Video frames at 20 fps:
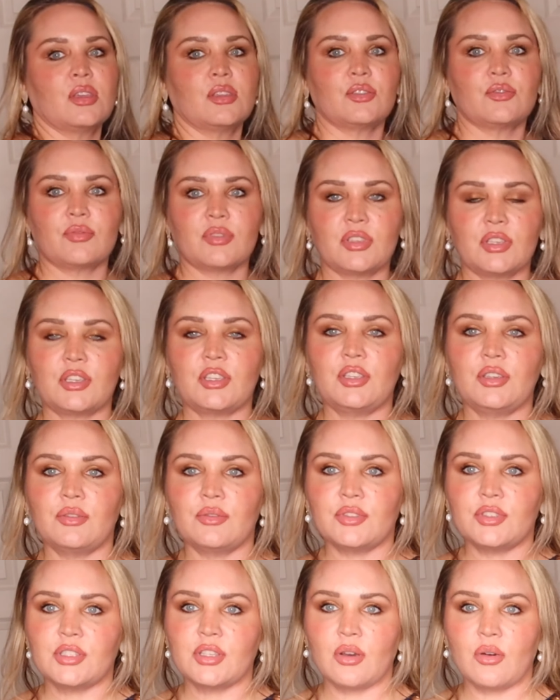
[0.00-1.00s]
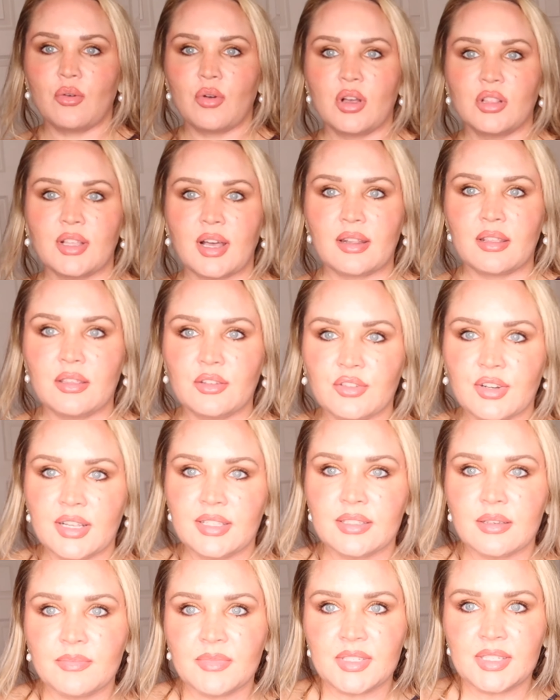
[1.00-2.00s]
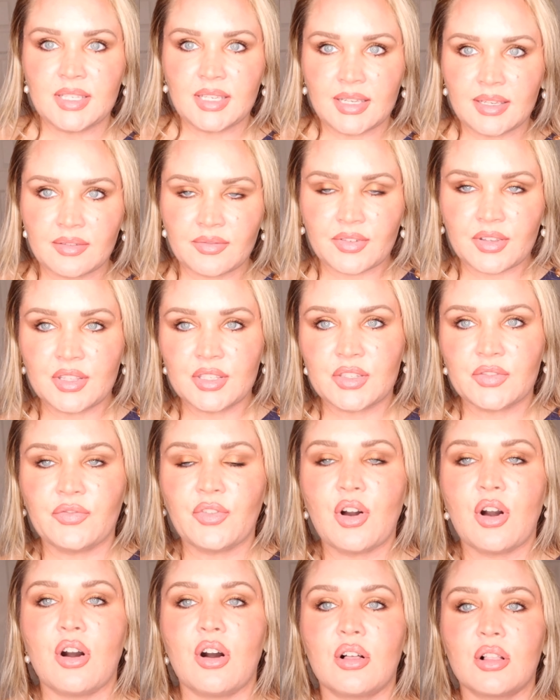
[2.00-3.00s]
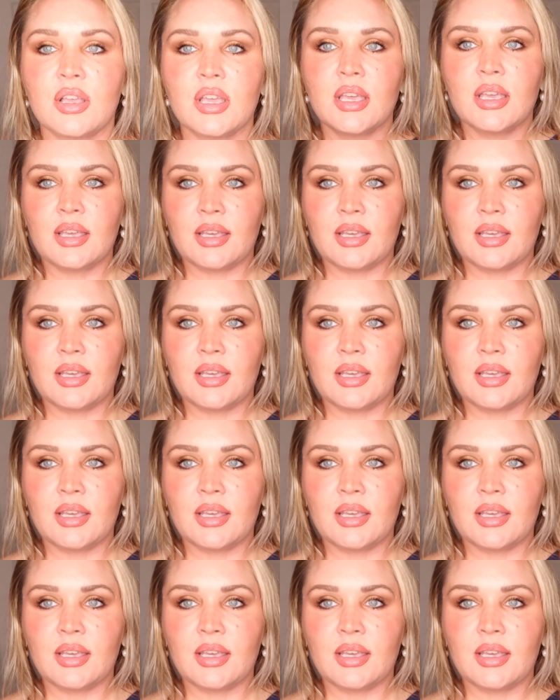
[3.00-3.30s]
It's really cute. So a lot of the trends I'm seeing for this fall